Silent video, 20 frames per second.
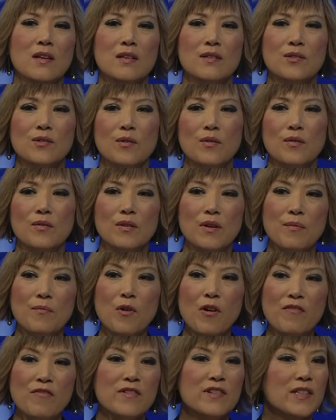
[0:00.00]
So
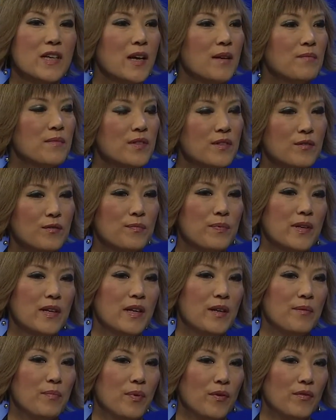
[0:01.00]
oftentimes you
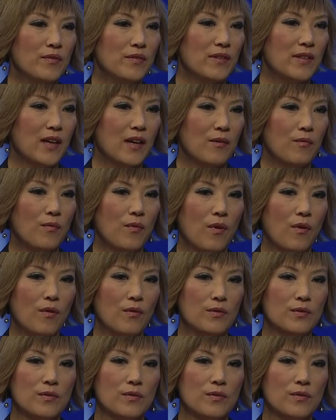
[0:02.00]
play both that role.